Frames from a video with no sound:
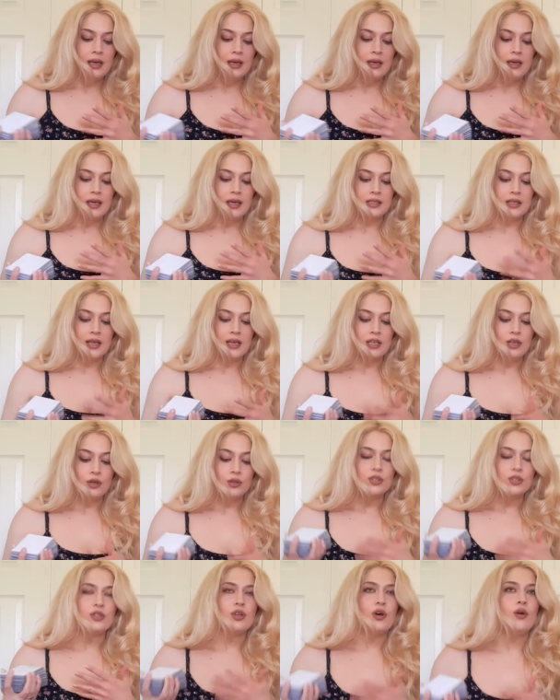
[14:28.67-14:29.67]
It's like,
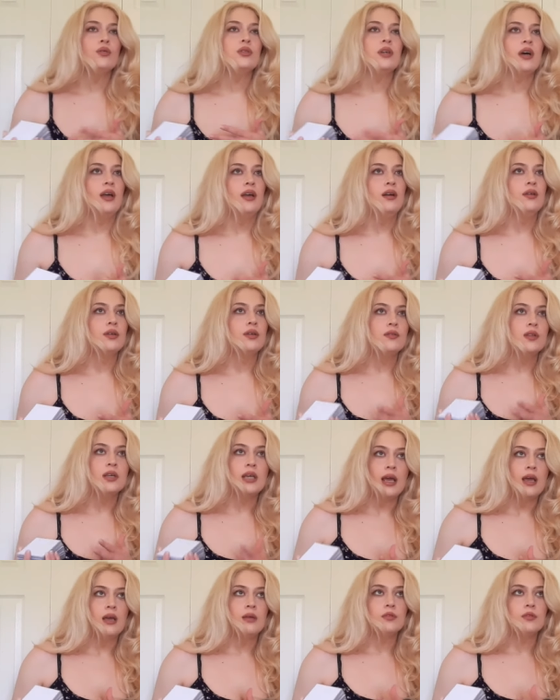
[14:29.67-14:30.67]
you're so tired of the
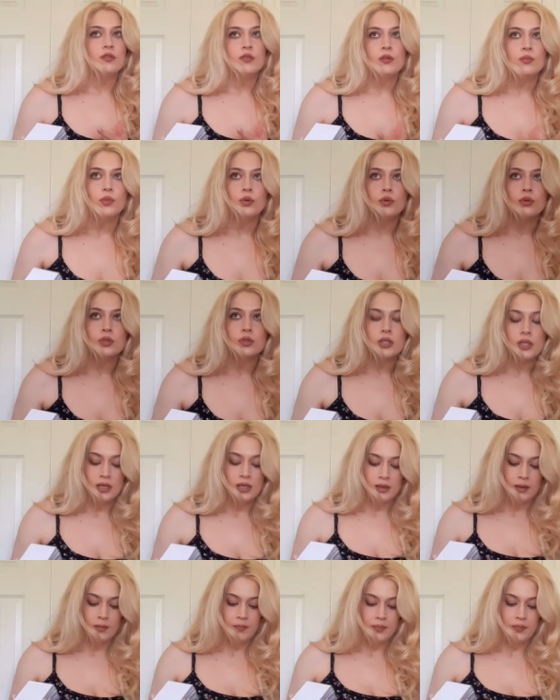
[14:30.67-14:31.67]
games, of the
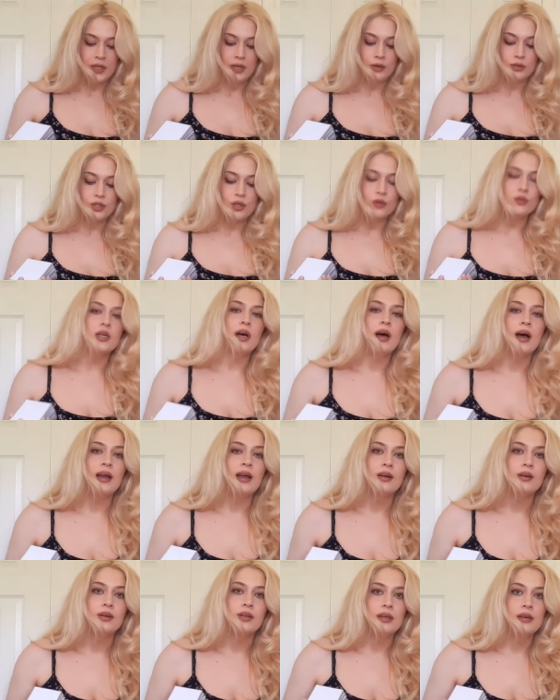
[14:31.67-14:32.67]
bullshit. You're so
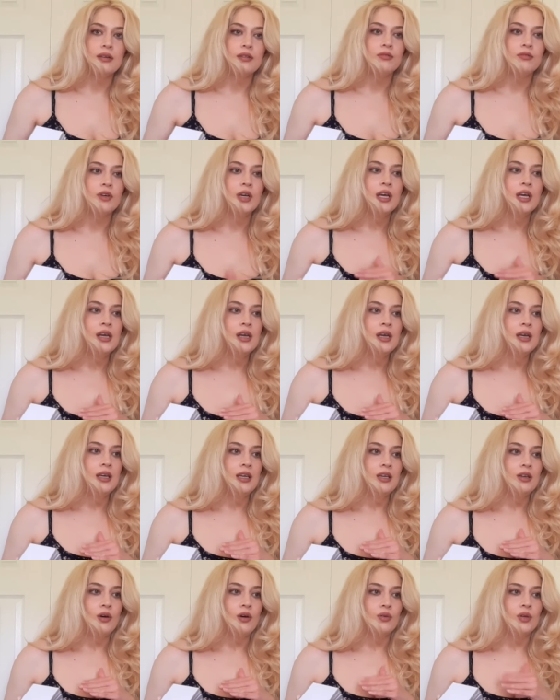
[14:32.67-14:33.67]
tired of,
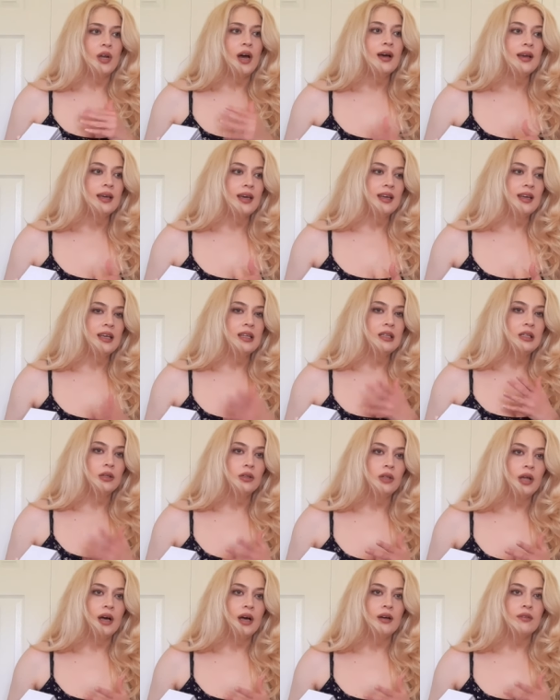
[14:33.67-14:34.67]
you know, not getting the
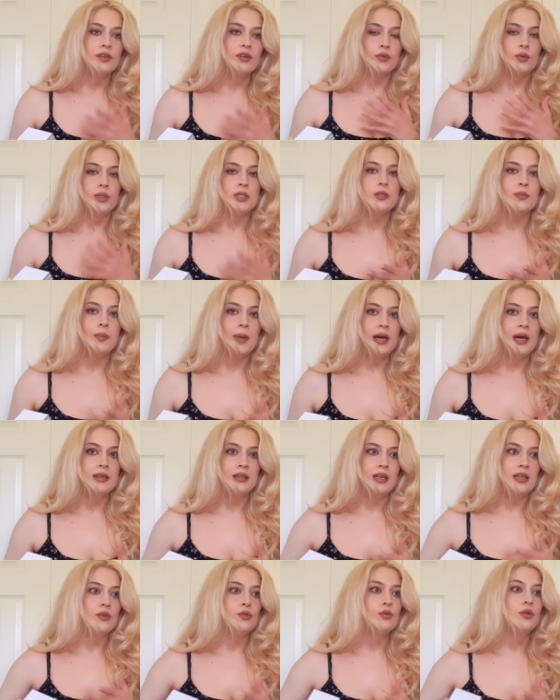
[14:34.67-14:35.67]
love and respect
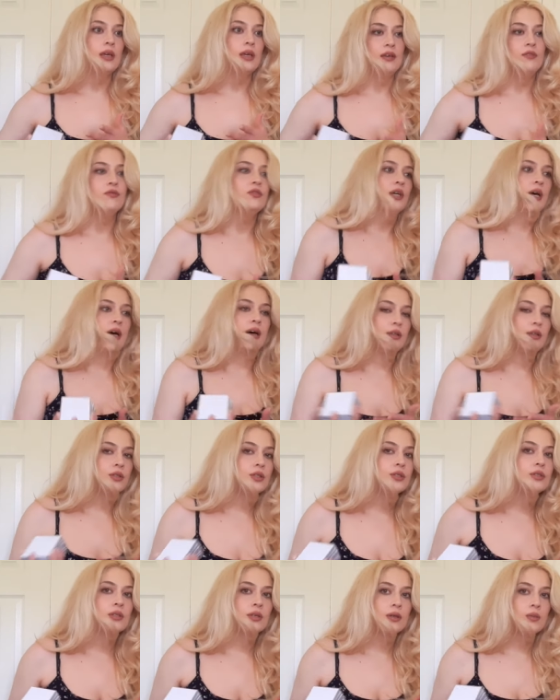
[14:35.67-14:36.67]
that you give to
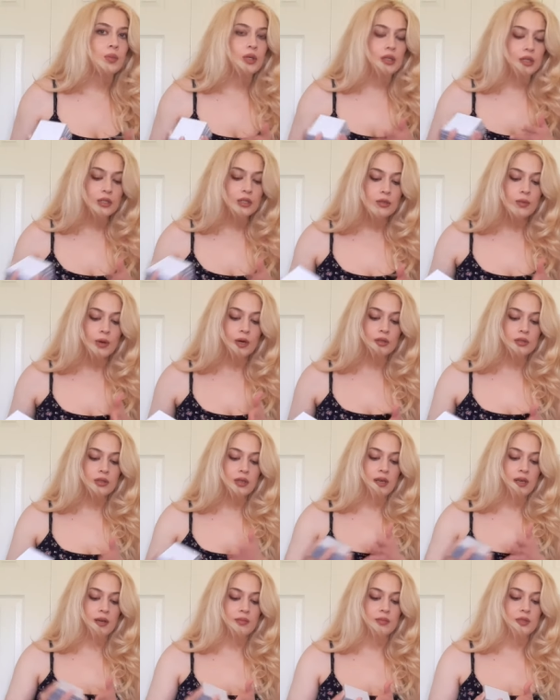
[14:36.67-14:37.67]
others. But this
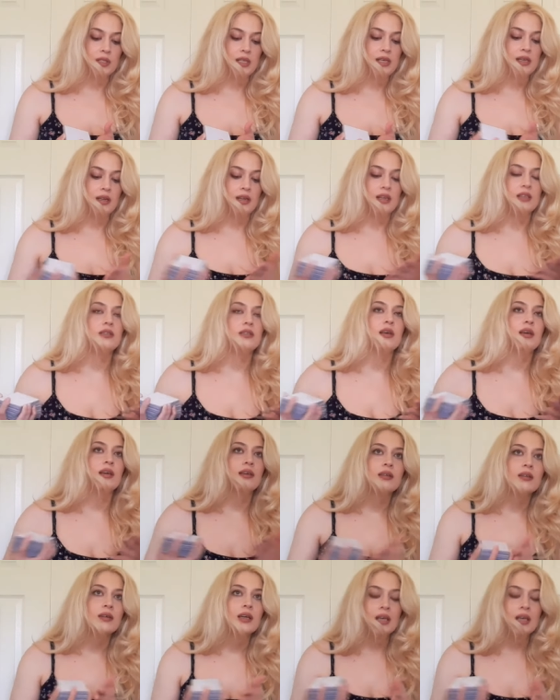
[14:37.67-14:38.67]
person comes in and it's
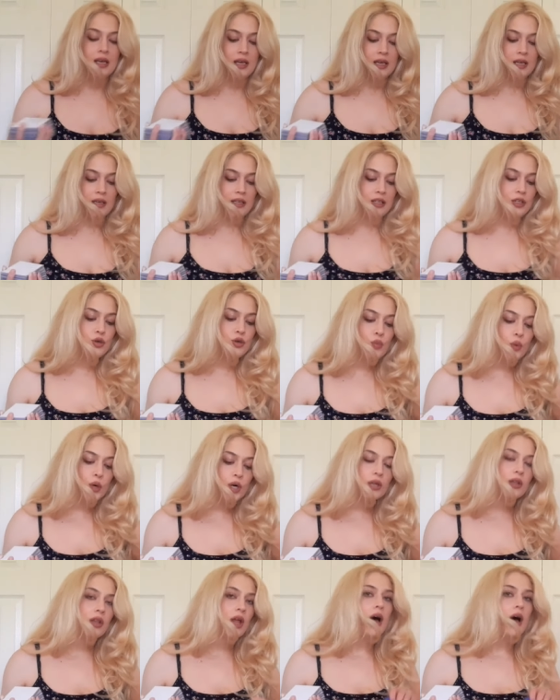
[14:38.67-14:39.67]
like, you
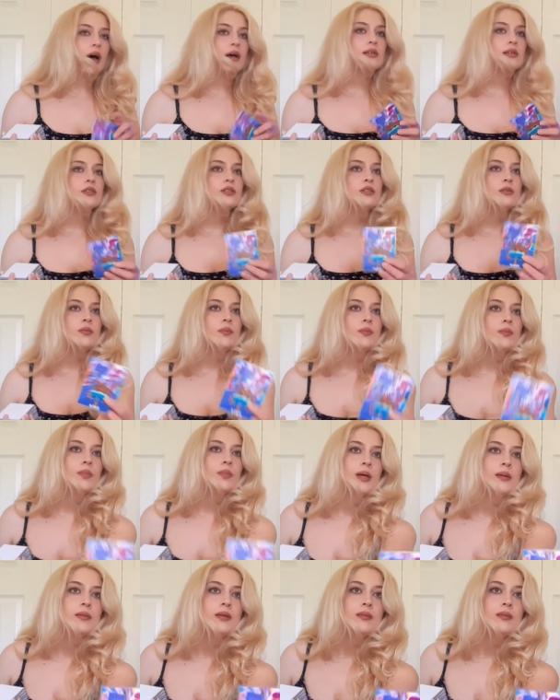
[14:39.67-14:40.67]
were lost,
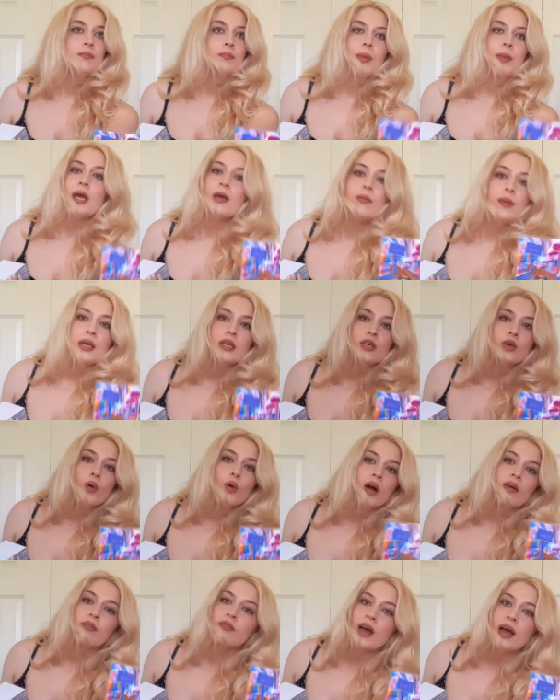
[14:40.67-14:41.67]
but baby, you
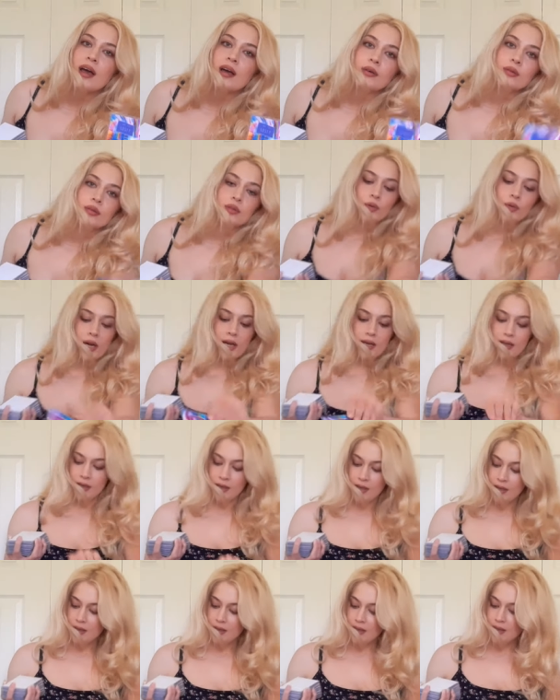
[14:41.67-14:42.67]
are found,
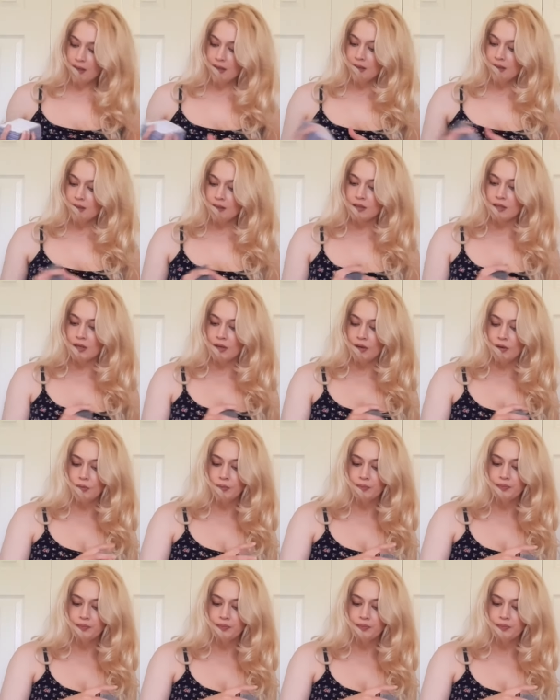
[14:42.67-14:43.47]
right? So